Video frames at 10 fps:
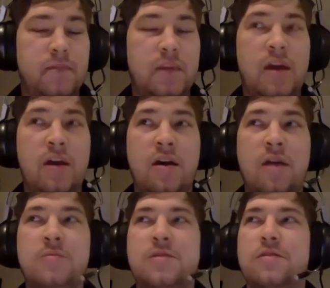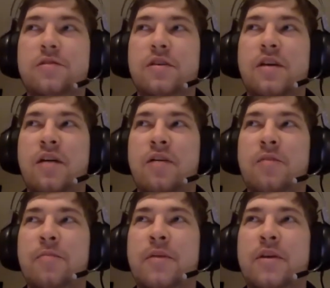Yeah, absolutely. Yeah.
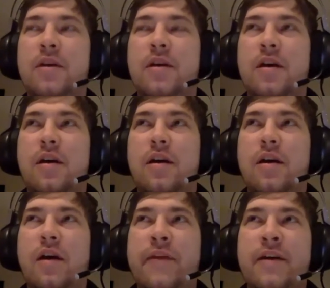Um, and